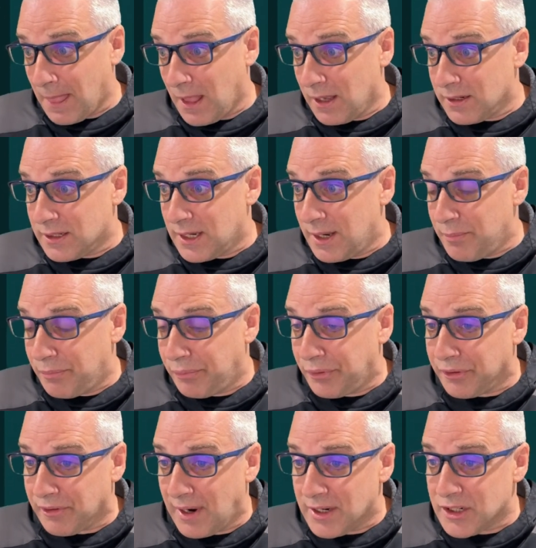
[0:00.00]
in
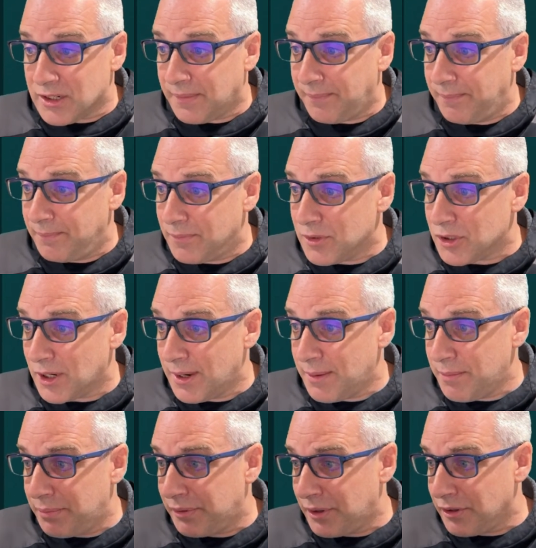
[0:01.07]
progress. So in
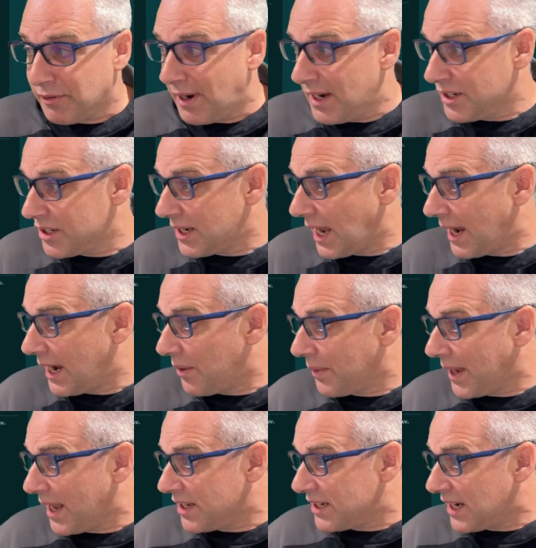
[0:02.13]
progress, I now
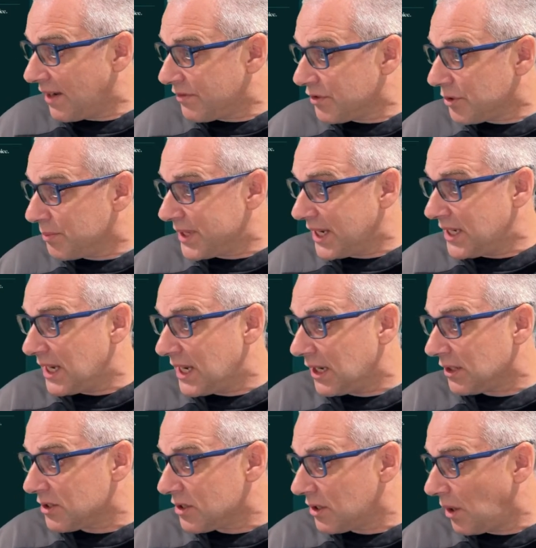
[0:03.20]
get to have some
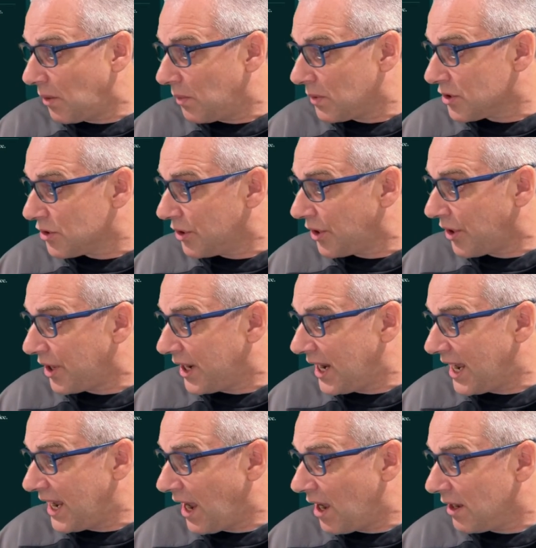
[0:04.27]
details. What's going on in
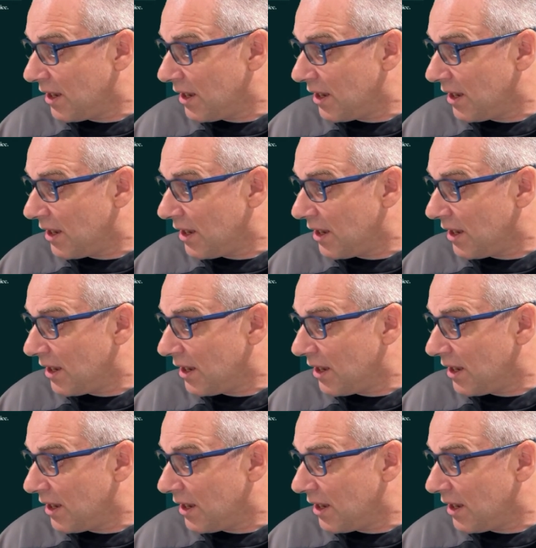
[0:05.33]
here?